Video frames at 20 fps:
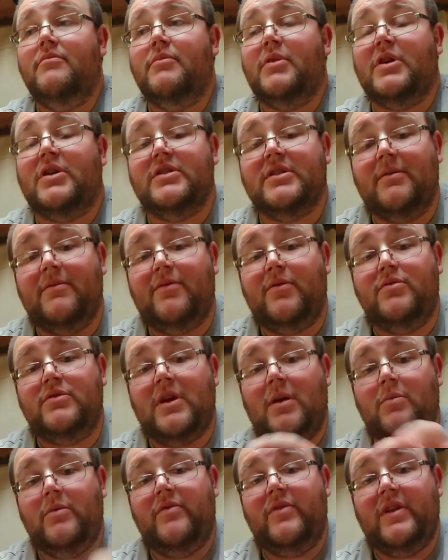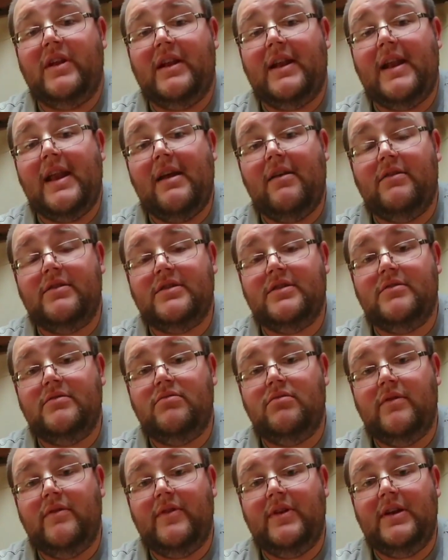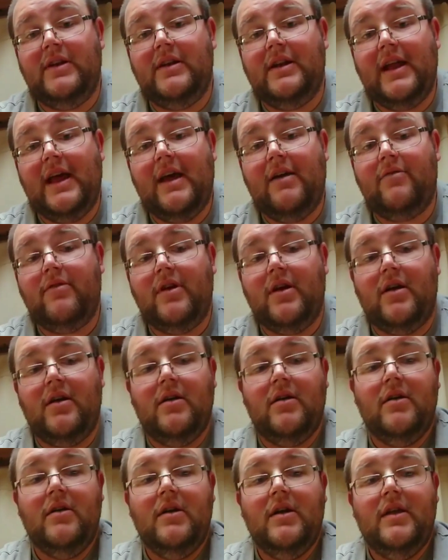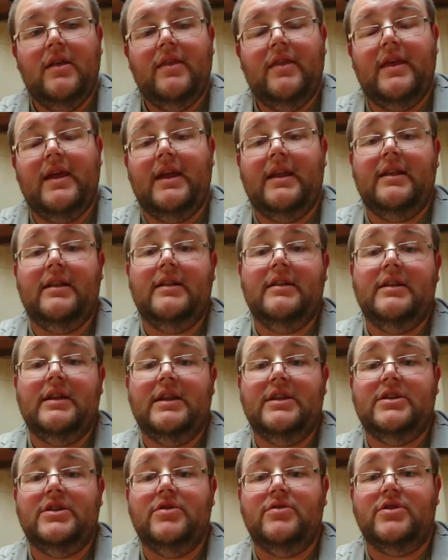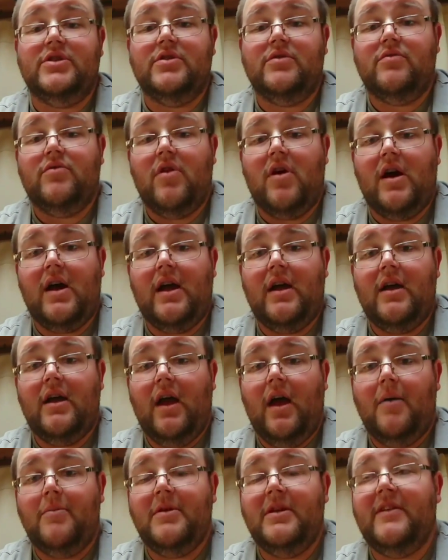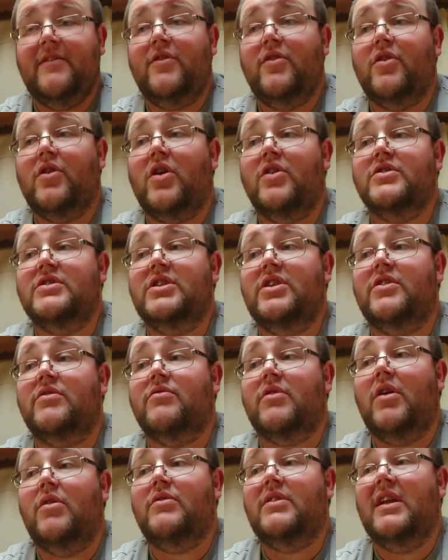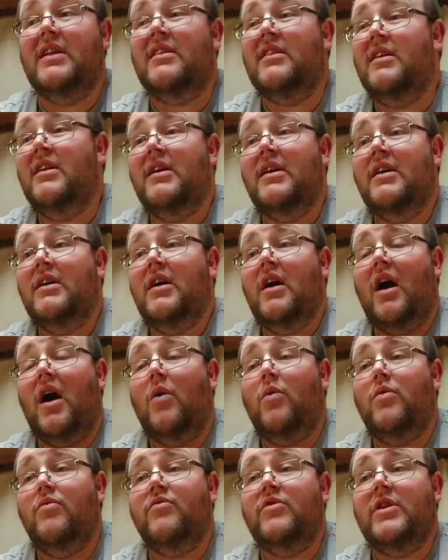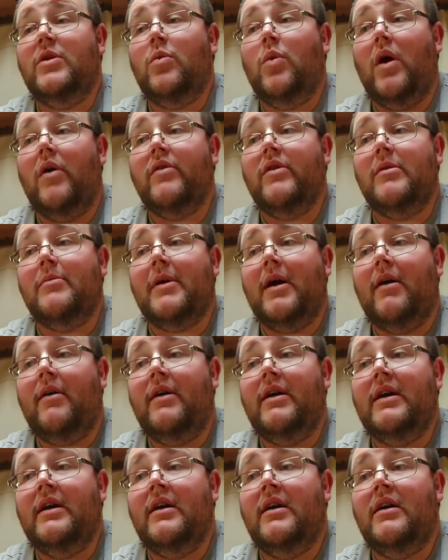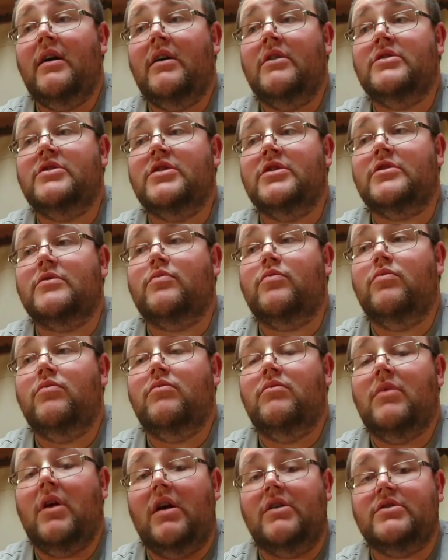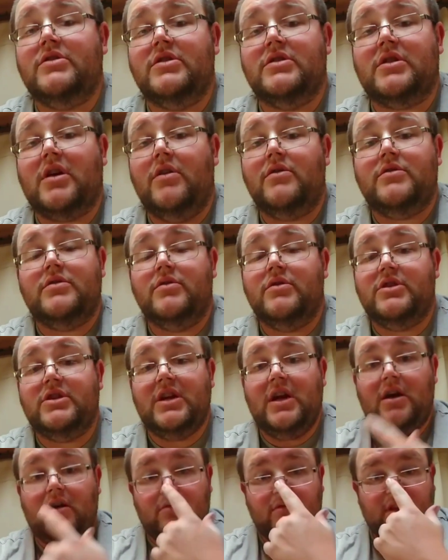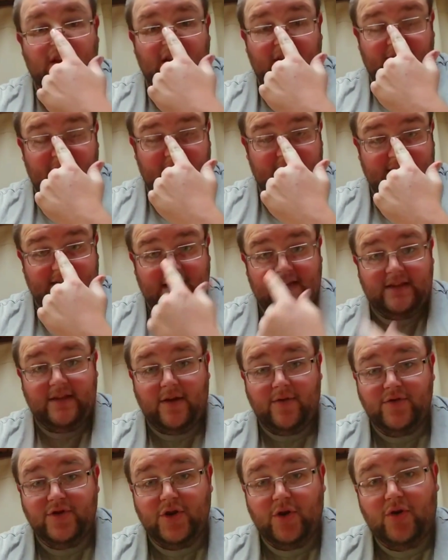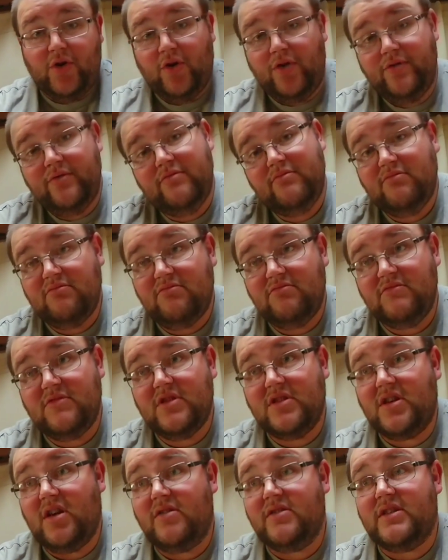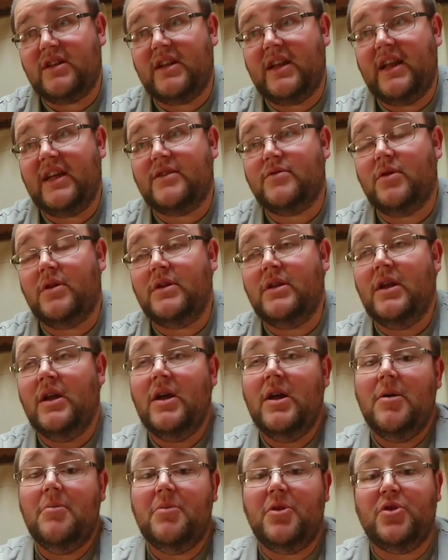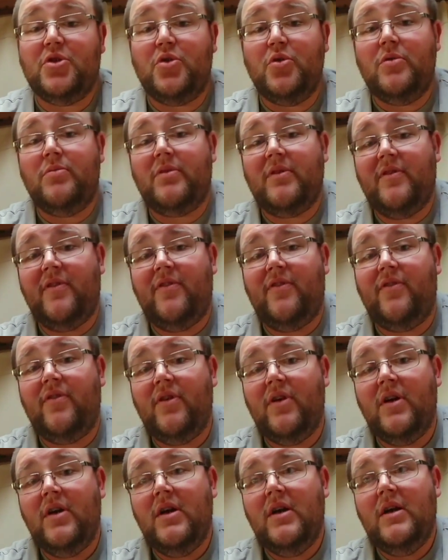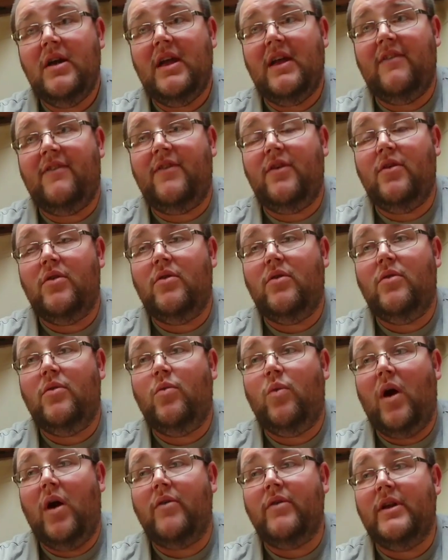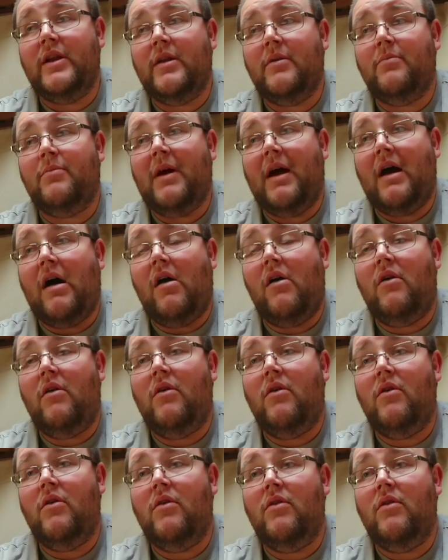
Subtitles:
because I'm full time with a little area, then it's usually alright. I mean, if you're constantly on the road, then I wouldn't really worry about it. I'd just go to a Shell, and if they say no, jog on, I'll just go to the next one. But do it if you're worried about